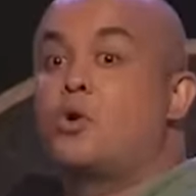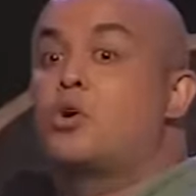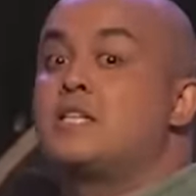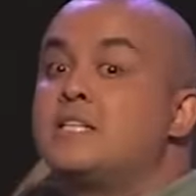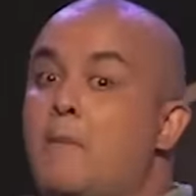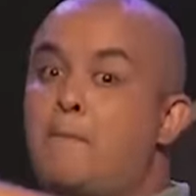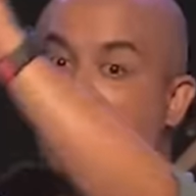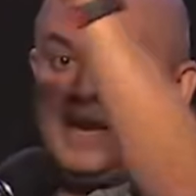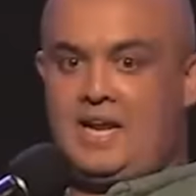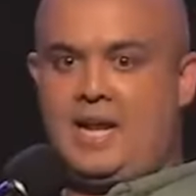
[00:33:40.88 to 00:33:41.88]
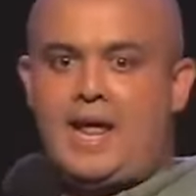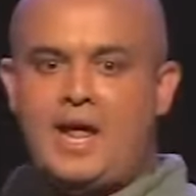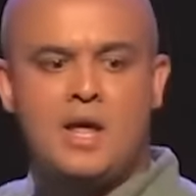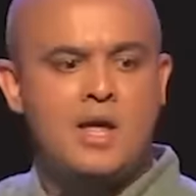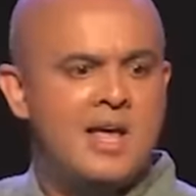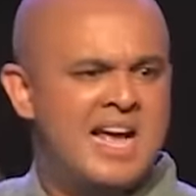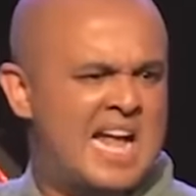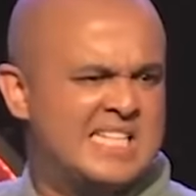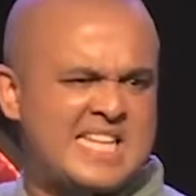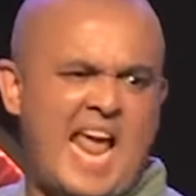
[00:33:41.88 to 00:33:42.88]
because he's a billionaire
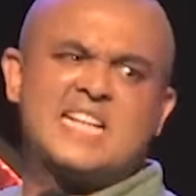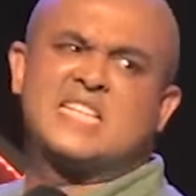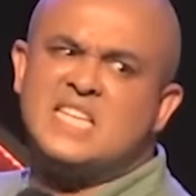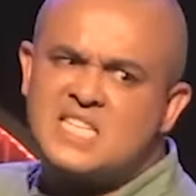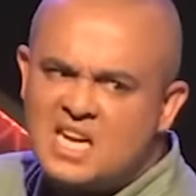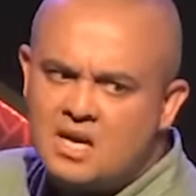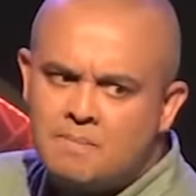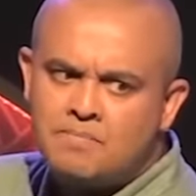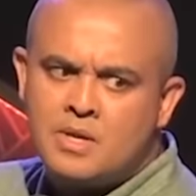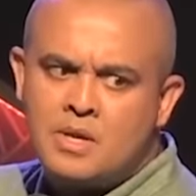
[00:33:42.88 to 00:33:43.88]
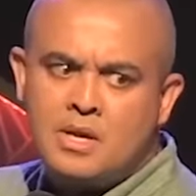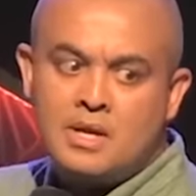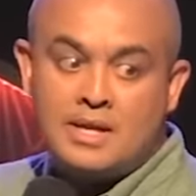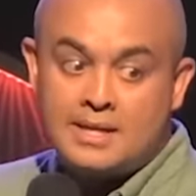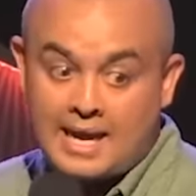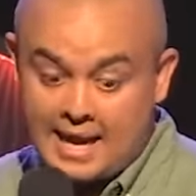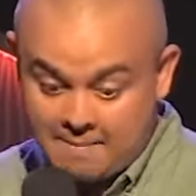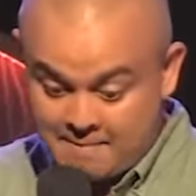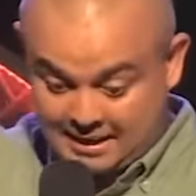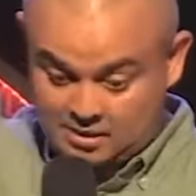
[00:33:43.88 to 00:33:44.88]
and sexy, sir. Can I
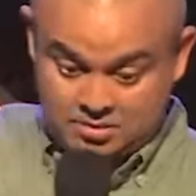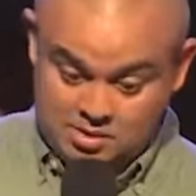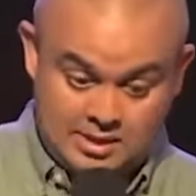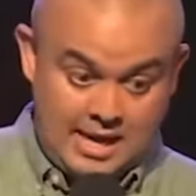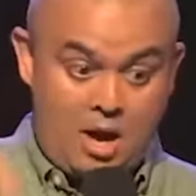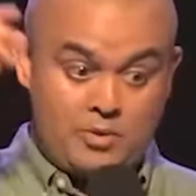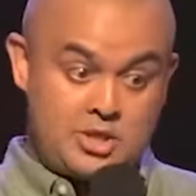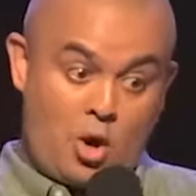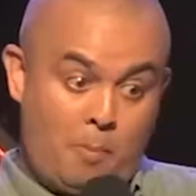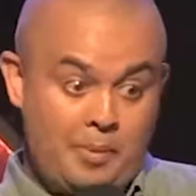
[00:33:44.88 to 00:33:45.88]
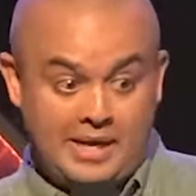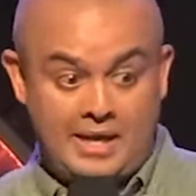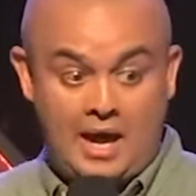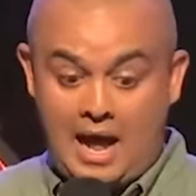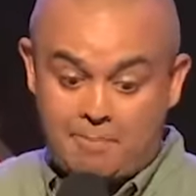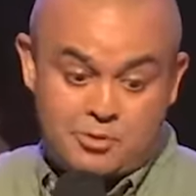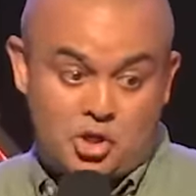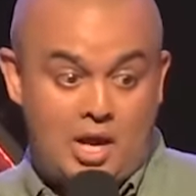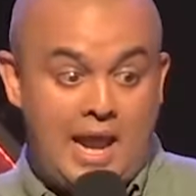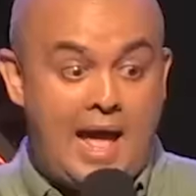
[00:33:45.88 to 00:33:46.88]
mar? Now it's opening up
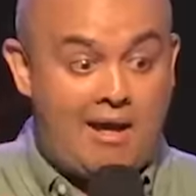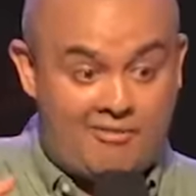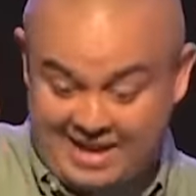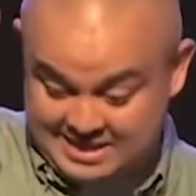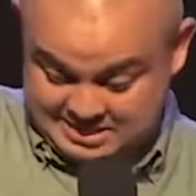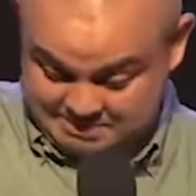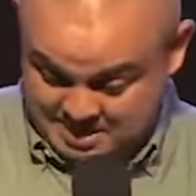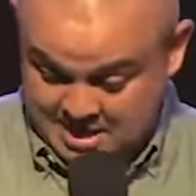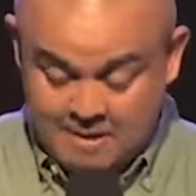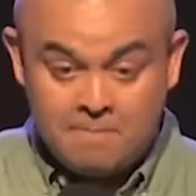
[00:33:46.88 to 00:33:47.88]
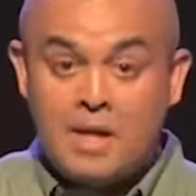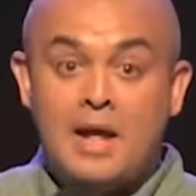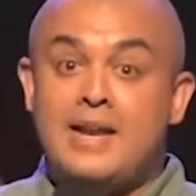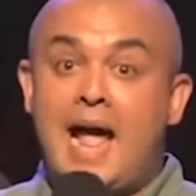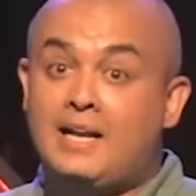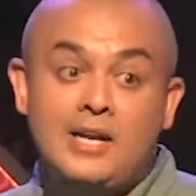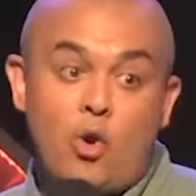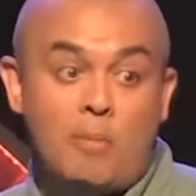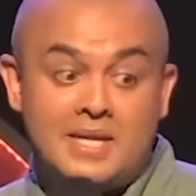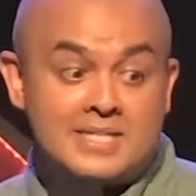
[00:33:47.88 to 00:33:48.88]
to love. I, Natalie
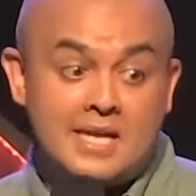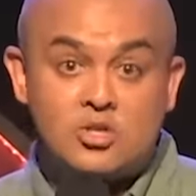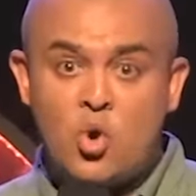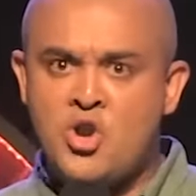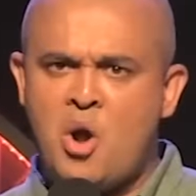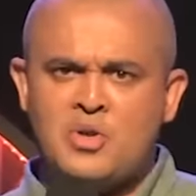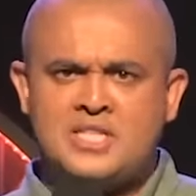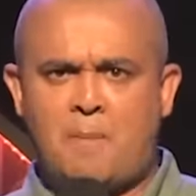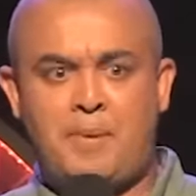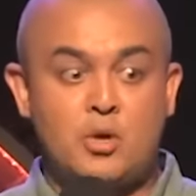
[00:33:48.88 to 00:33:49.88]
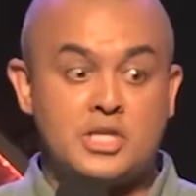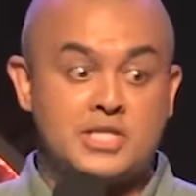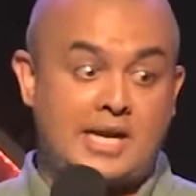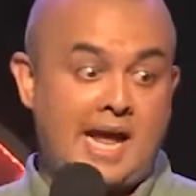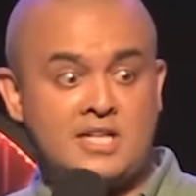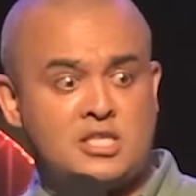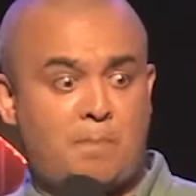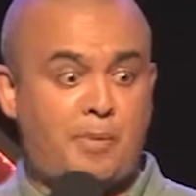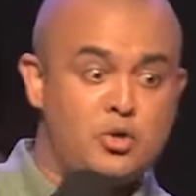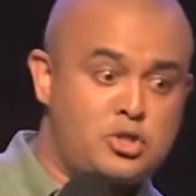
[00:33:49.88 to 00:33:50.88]
normally says, oh, no, it's abuse. He's against
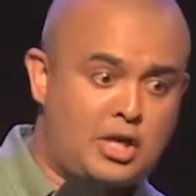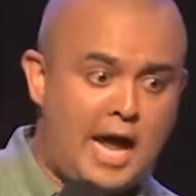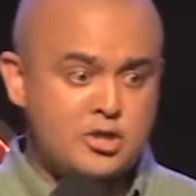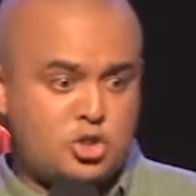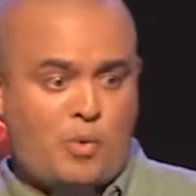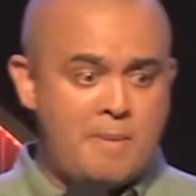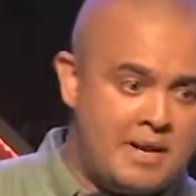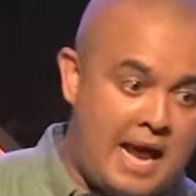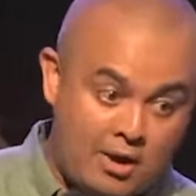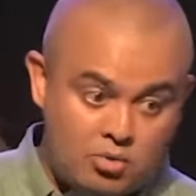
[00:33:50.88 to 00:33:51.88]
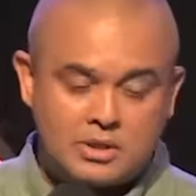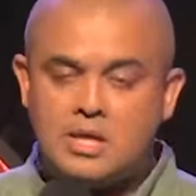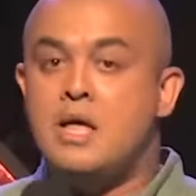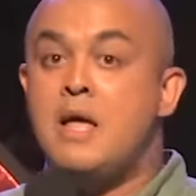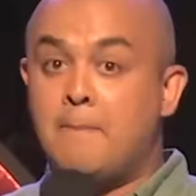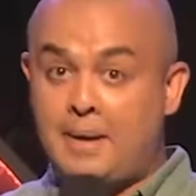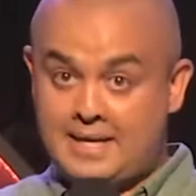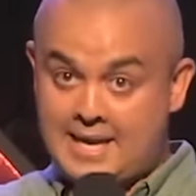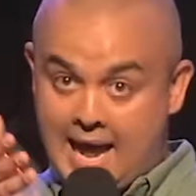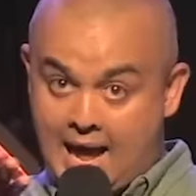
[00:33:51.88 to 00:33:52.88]
abuse, against women. I could,
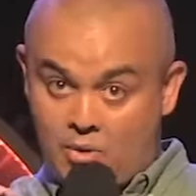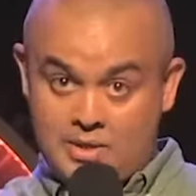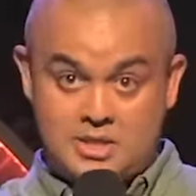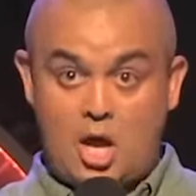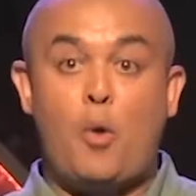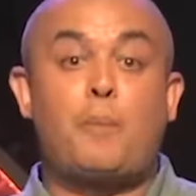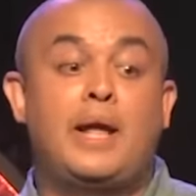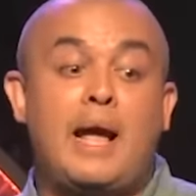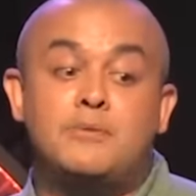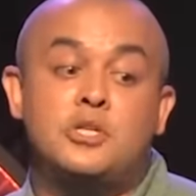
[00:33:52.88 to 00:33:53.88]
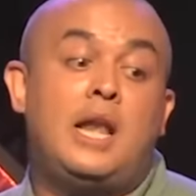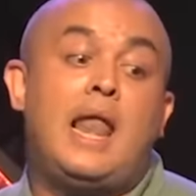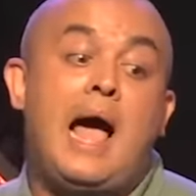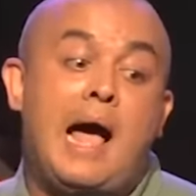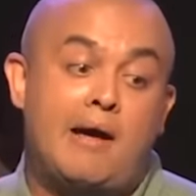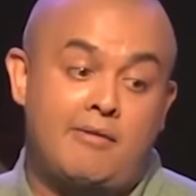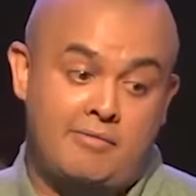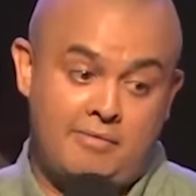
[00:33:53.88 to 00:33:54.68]
but now it's opening up to love.